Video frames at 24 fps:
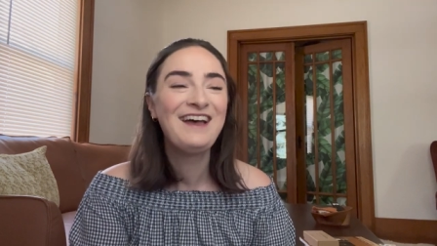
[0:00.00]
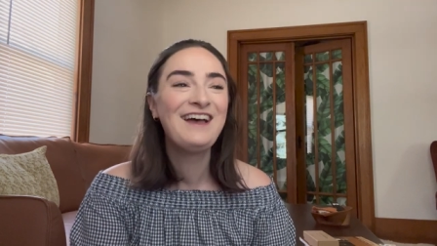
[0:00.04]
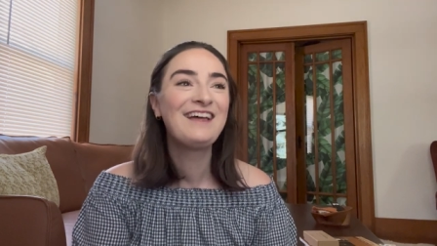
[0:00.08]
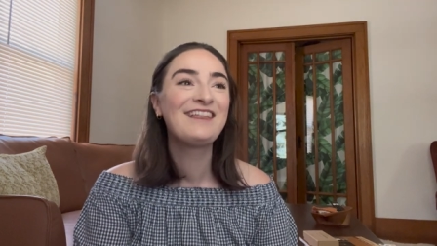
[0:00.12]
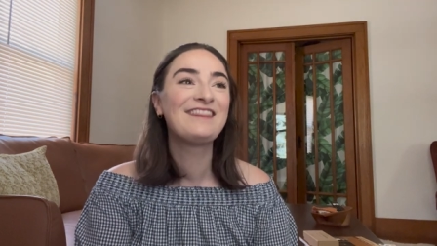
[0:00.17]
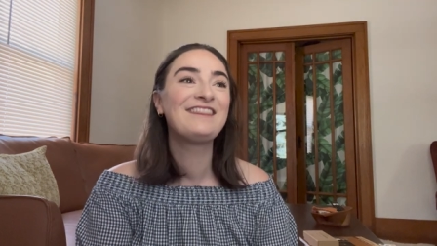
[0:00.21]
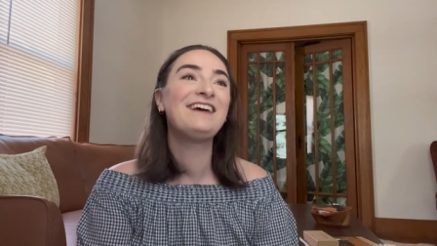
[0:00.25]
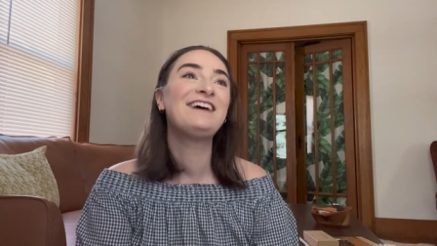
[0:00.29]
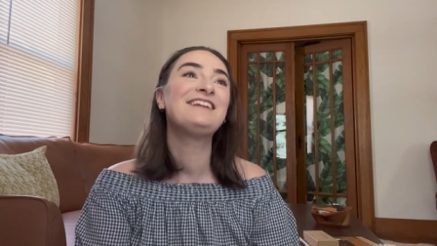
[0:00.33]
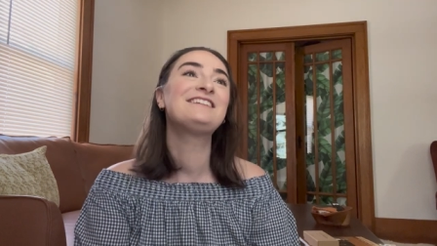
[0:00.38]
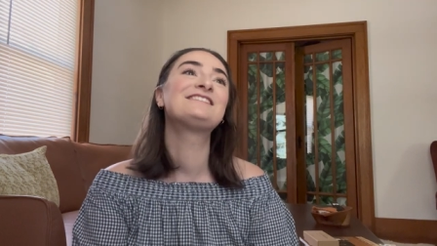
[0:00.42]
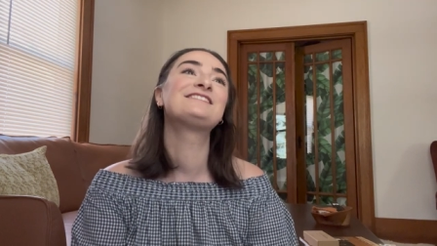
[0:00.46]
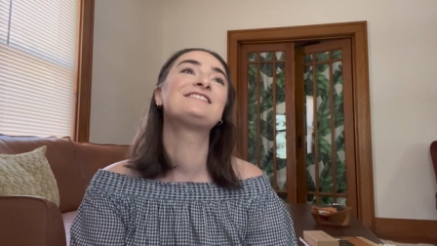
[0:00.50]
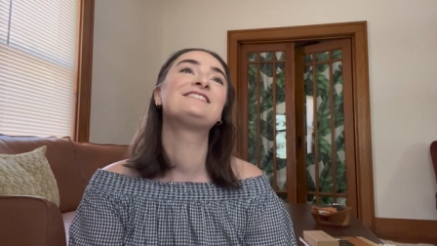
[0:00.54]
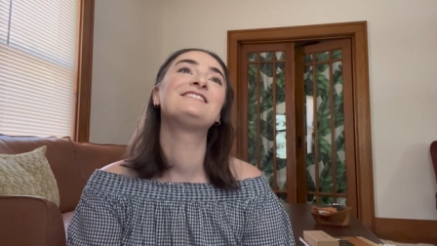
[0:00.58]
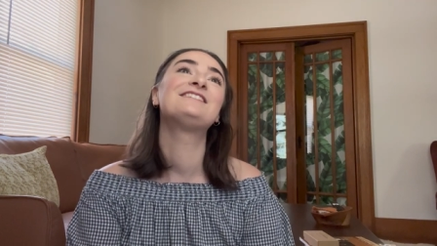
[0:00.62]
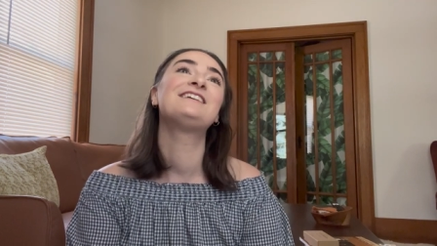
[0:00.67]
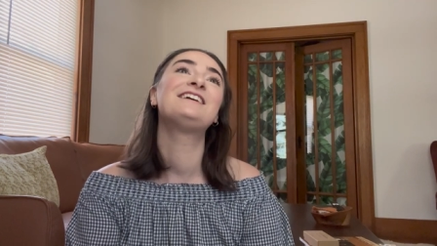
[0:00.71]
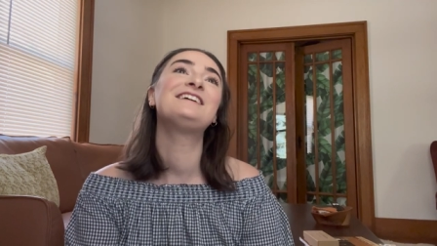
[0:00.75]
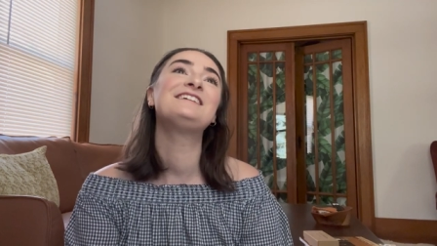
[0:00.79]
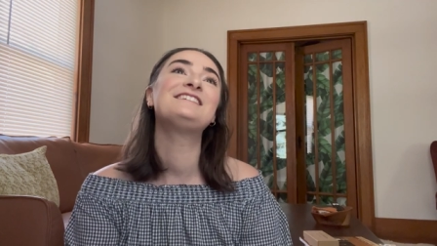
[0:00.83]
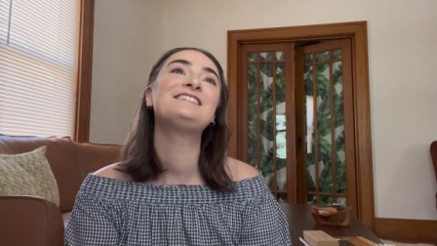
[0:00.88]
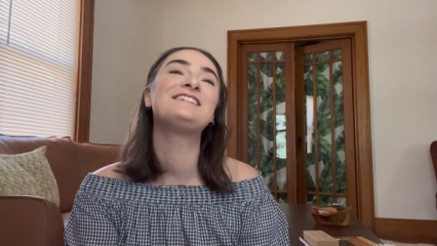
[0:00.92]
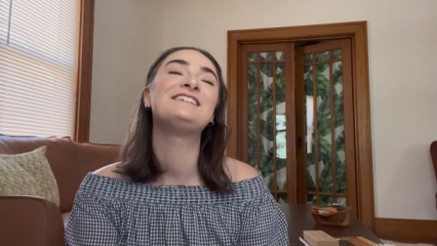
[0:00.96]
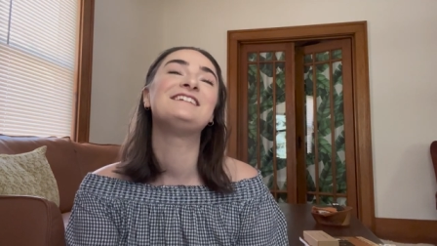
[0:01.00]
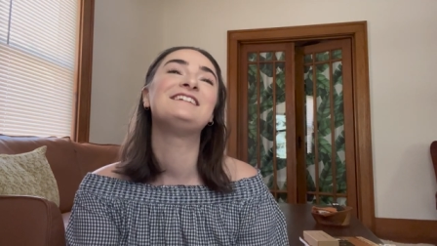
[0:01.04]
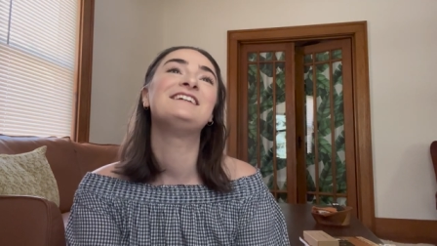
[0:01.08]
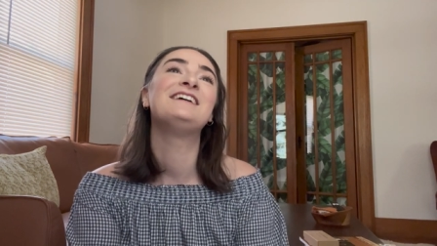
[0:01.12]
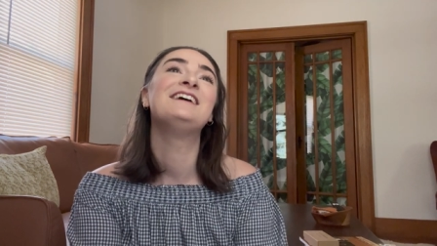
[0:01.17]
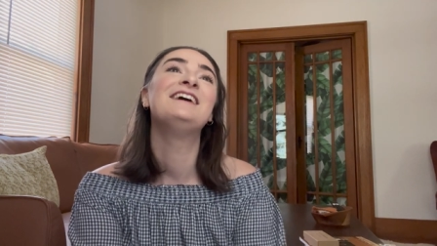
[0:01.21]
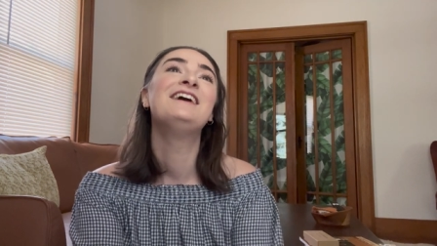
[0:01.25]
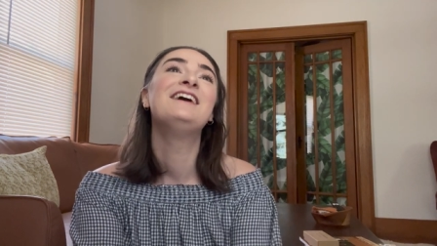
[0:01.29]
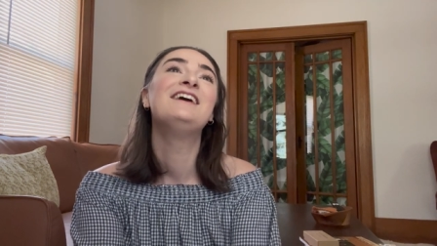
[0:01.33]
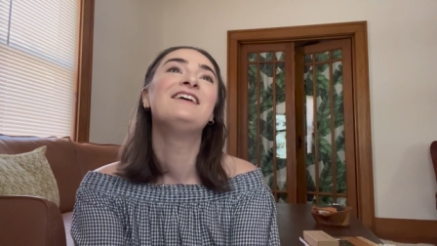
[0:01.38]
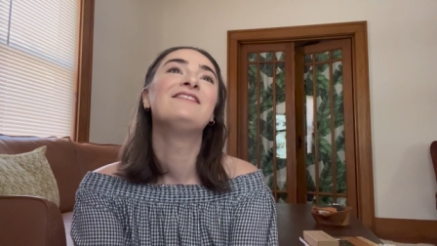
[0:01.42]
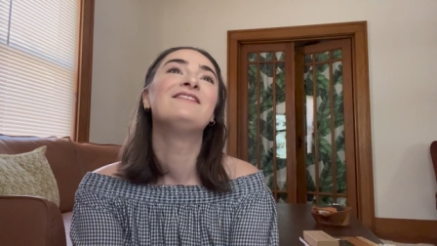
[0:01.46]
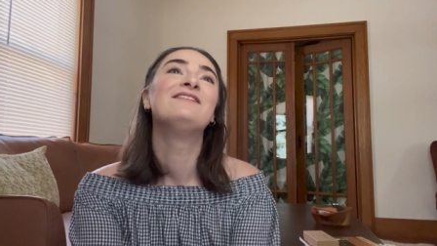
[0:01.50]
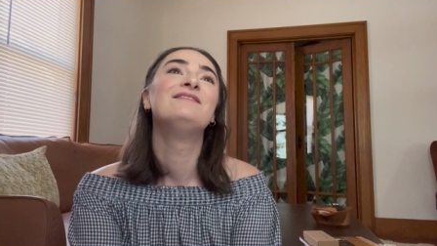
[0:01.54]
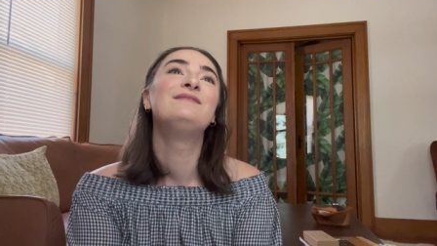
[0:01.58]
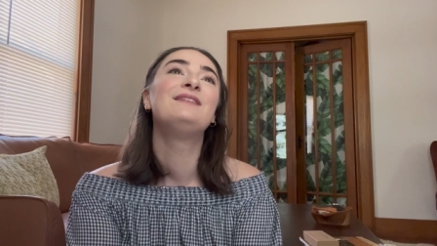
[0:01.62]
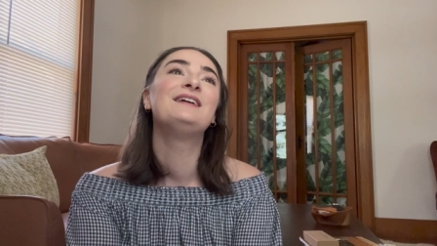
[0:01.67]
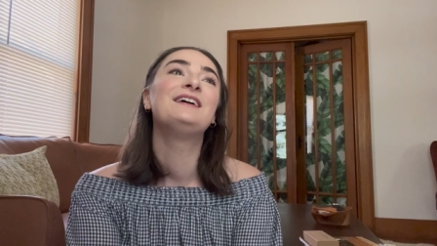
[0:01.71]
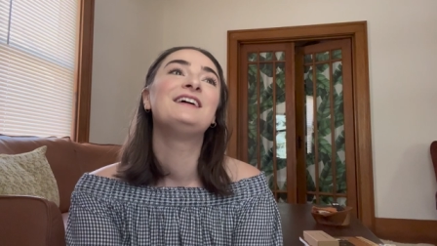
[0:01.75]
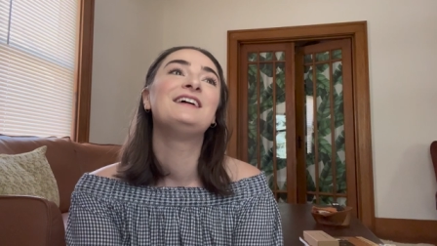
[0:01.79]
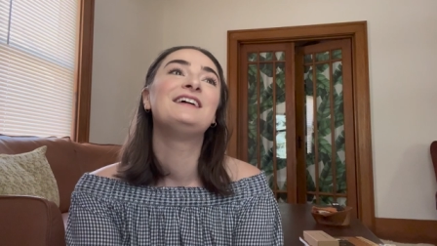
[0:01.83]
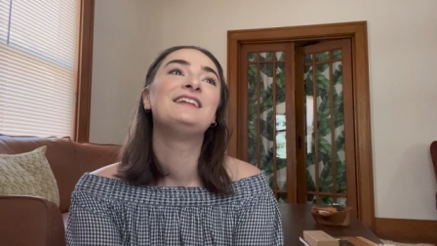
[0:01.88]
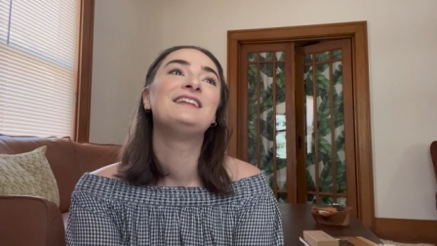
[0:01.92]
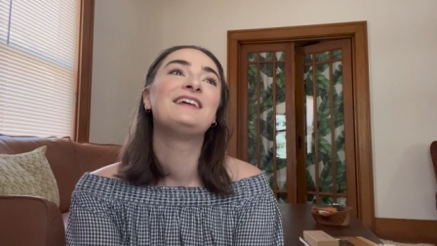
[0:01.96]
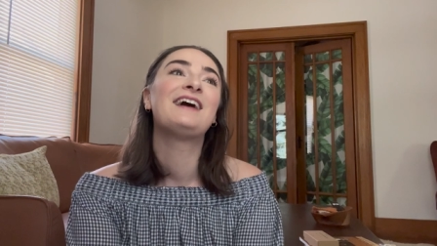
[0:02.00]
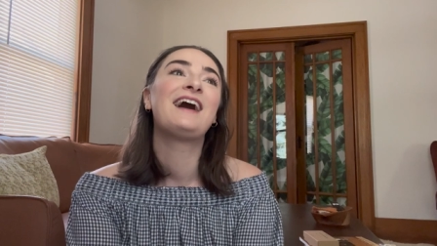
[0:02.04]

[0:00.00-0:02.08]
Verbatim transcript: That's crazy. But